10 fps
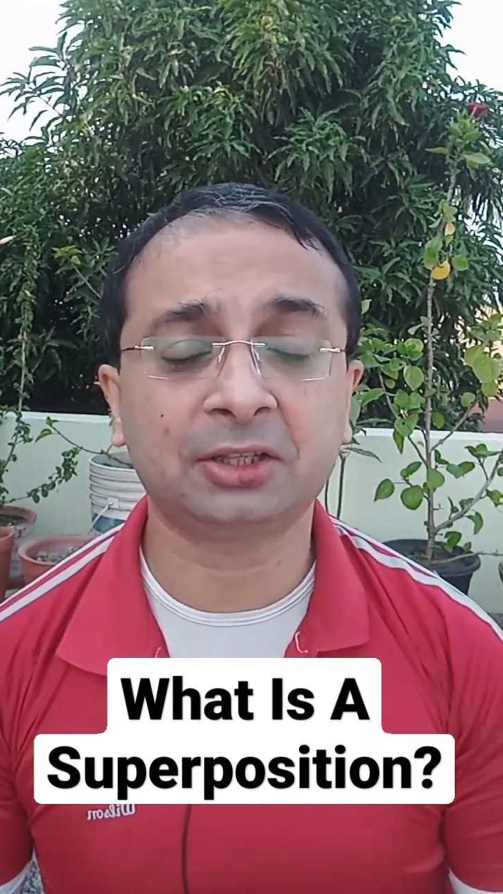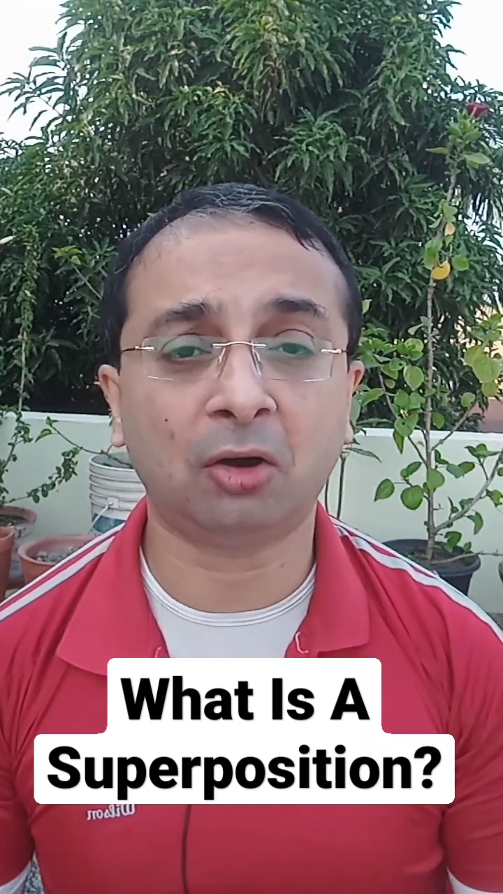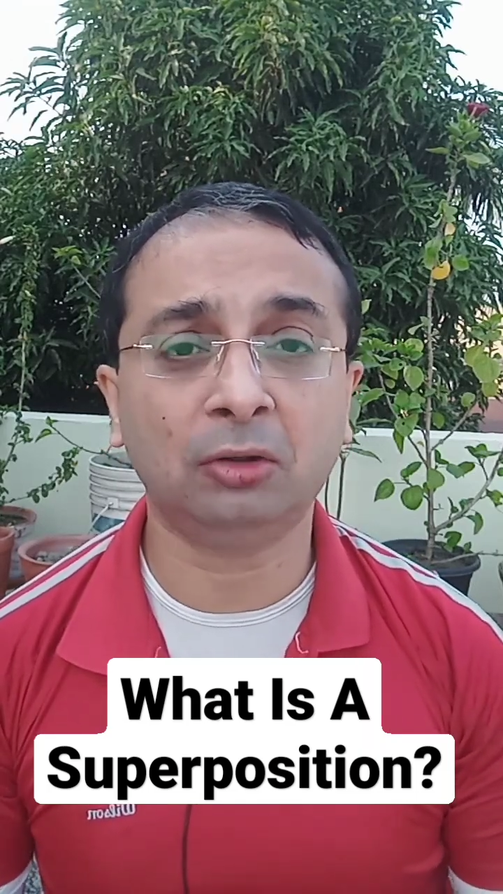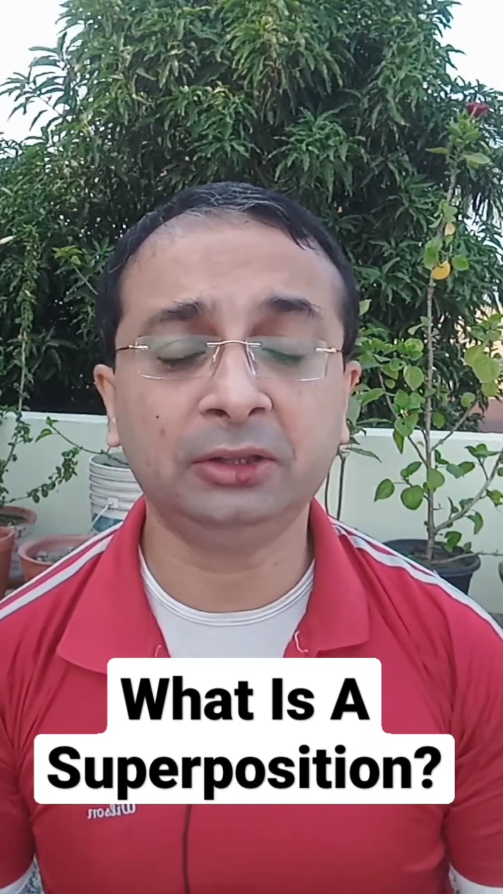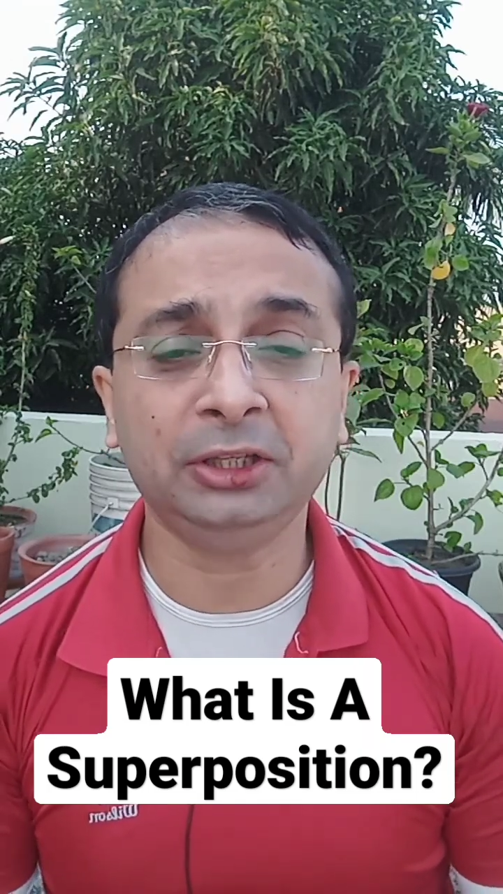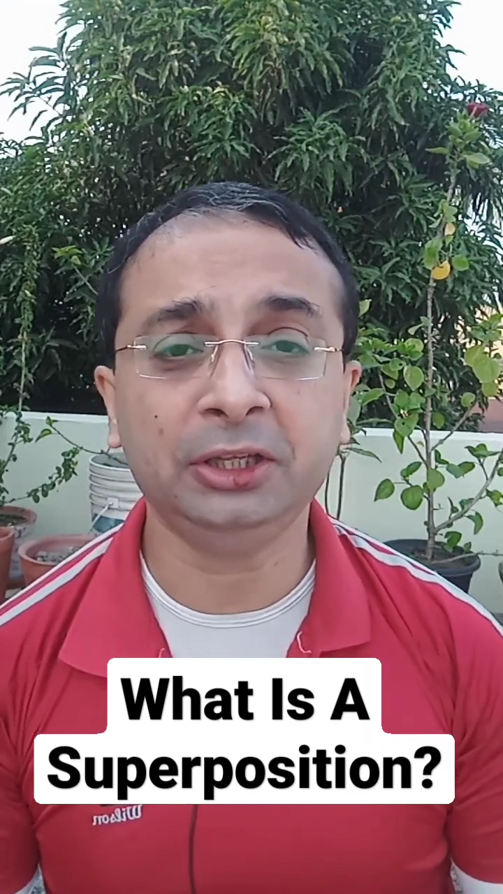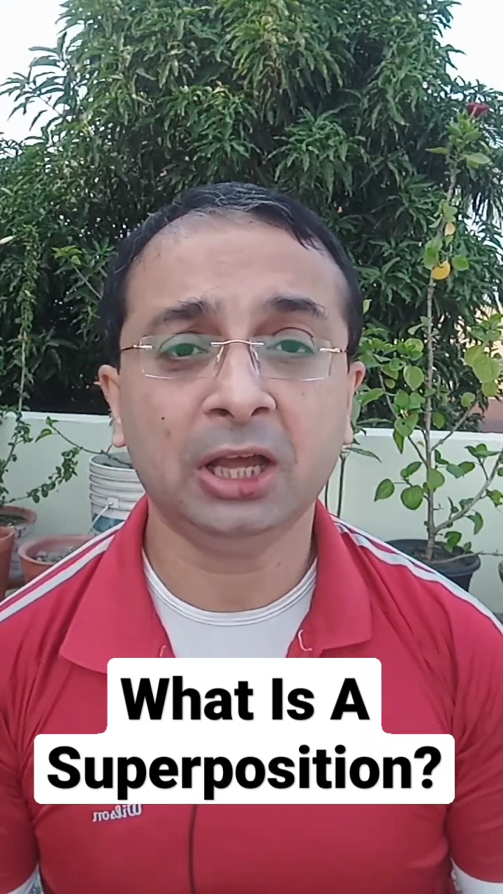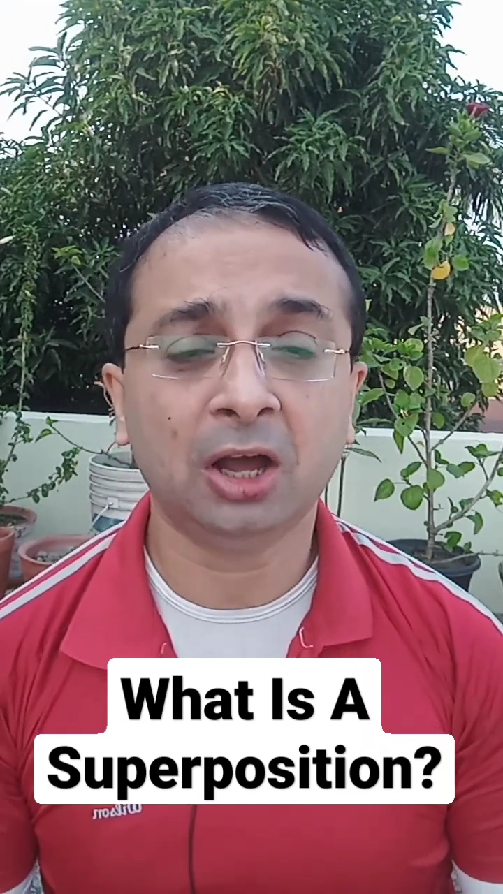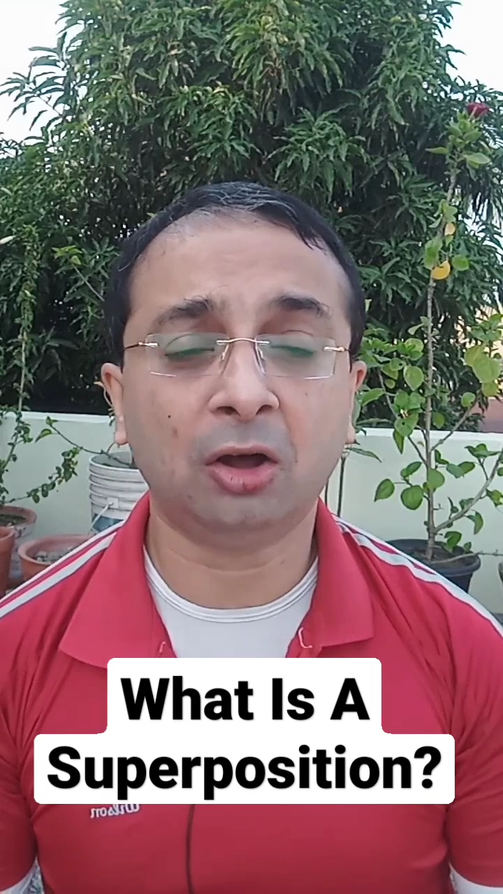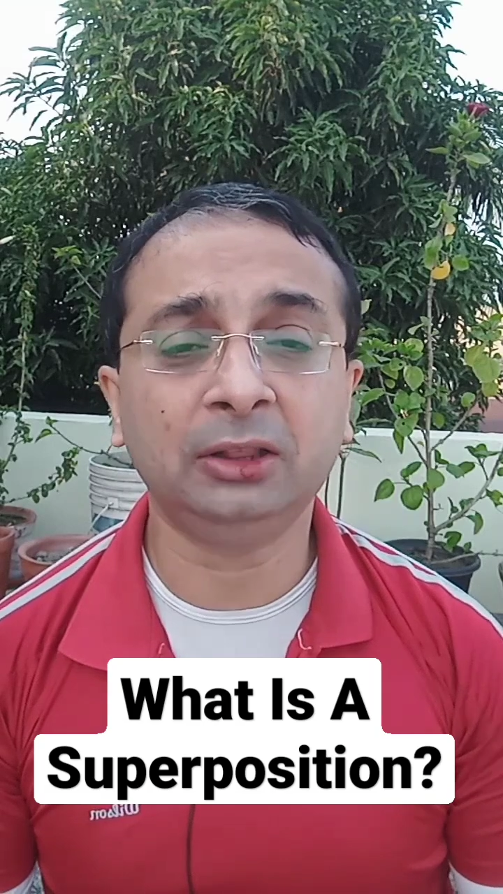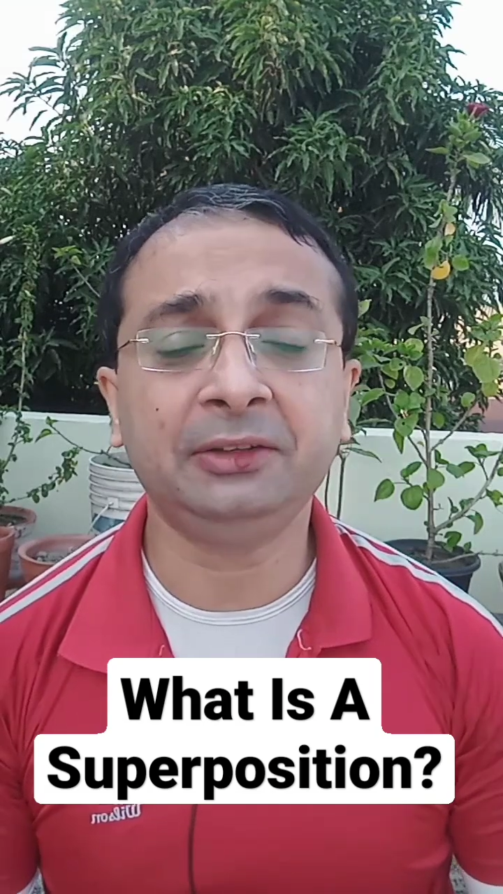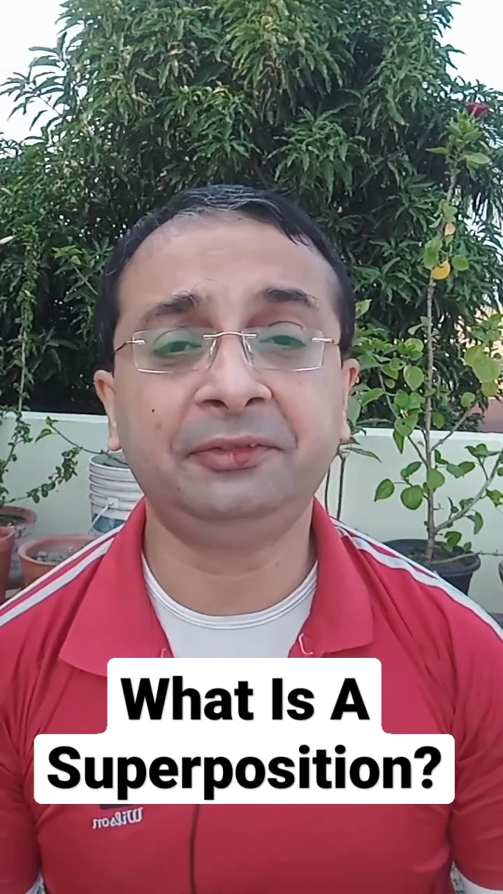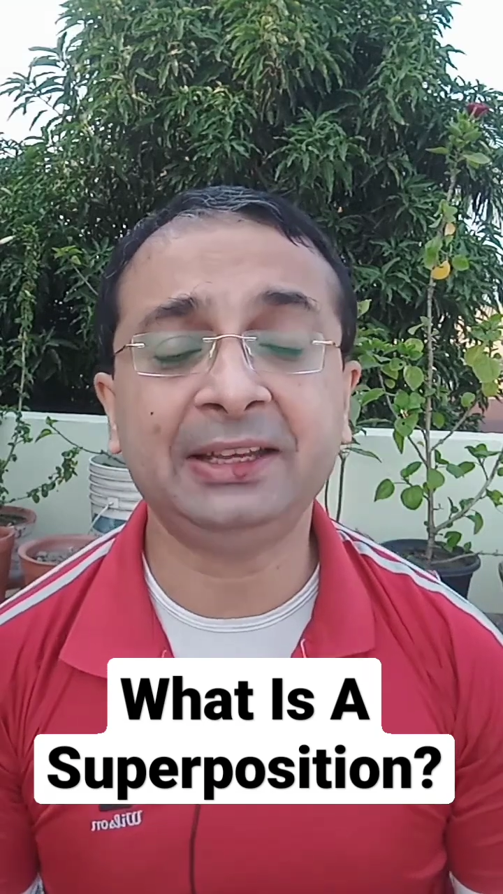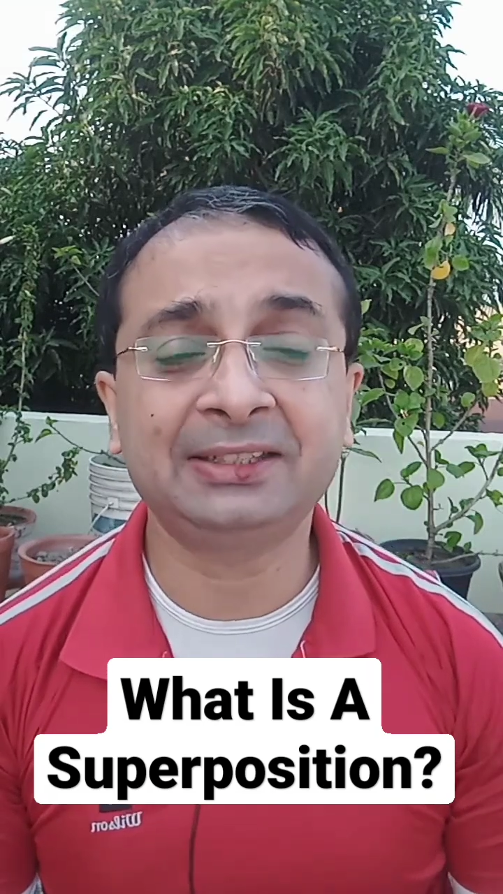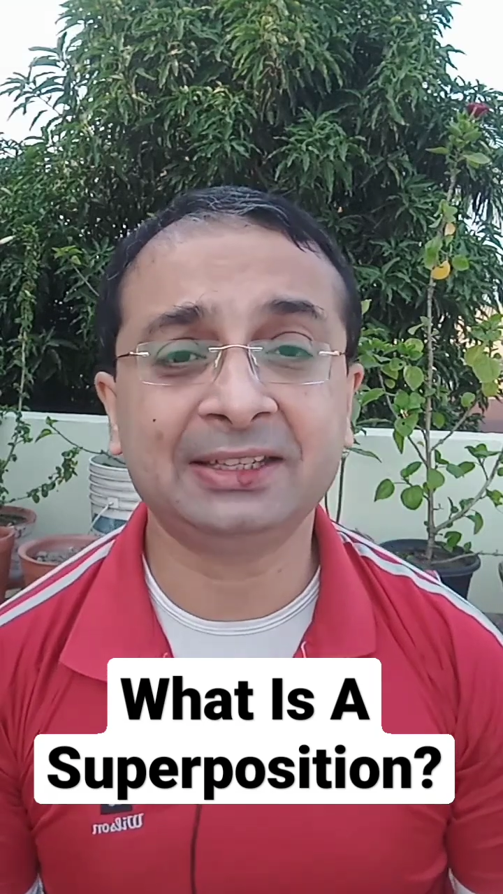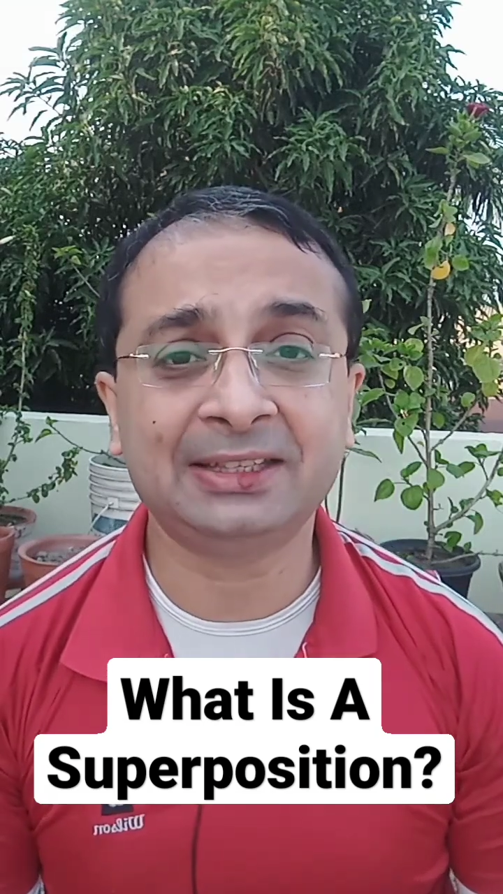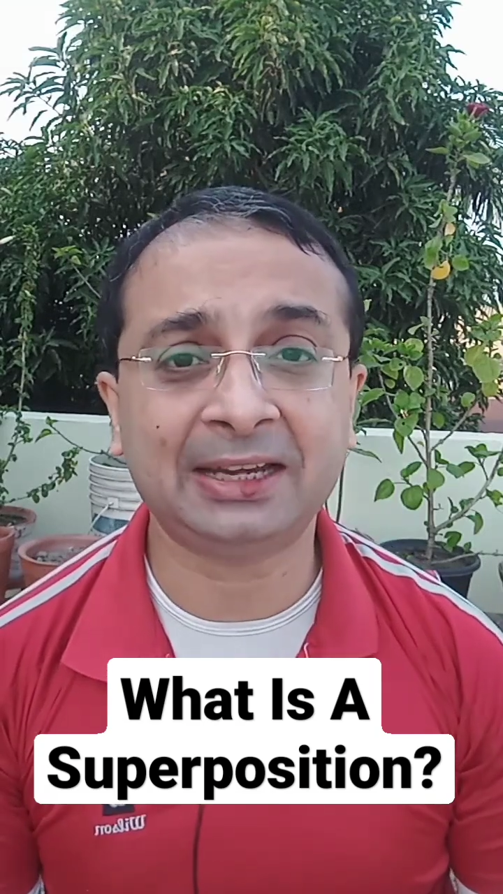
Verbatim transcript: all the all the faces